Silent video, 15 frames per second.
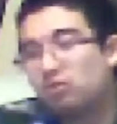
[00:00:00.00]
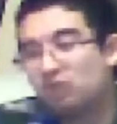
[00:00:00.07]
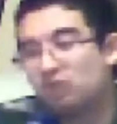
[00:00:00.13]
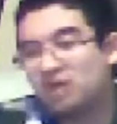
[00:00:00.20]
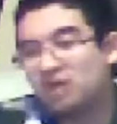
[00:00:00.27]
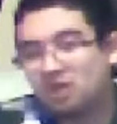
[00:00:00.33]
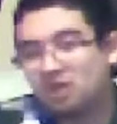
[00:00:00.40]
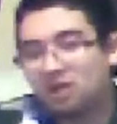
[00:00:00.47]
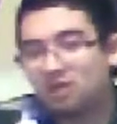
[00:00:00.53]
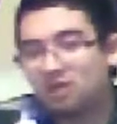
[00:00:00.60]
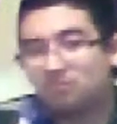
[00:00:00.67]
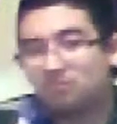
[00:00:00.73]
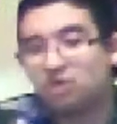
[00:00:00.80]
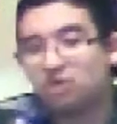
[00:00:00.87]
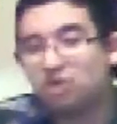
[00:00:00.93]

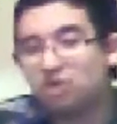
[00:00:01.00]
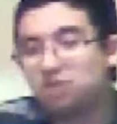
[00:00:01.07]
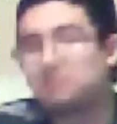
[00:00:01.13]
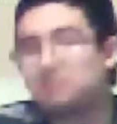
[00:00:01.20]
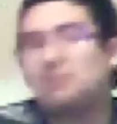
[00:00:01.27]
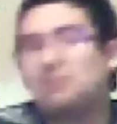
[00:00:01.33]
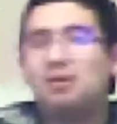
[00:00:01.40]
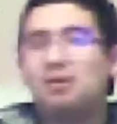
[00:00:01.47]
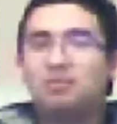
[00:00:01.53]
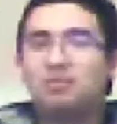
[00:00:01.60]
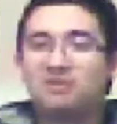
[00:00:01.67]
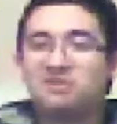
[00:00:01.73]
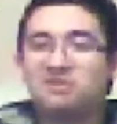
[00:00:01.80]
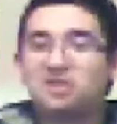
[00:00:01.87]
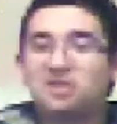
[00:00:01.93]
regular new Super Mario
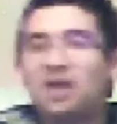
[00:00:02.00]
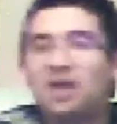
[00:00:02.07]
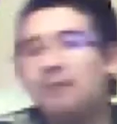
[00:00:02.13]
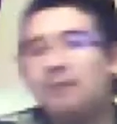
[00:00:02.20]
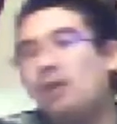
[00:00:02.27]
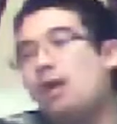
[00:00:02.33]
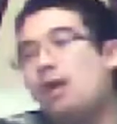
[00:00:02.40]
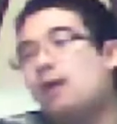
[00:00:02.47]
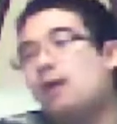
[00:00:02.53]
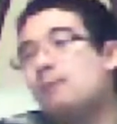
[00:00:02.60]
Brothers game,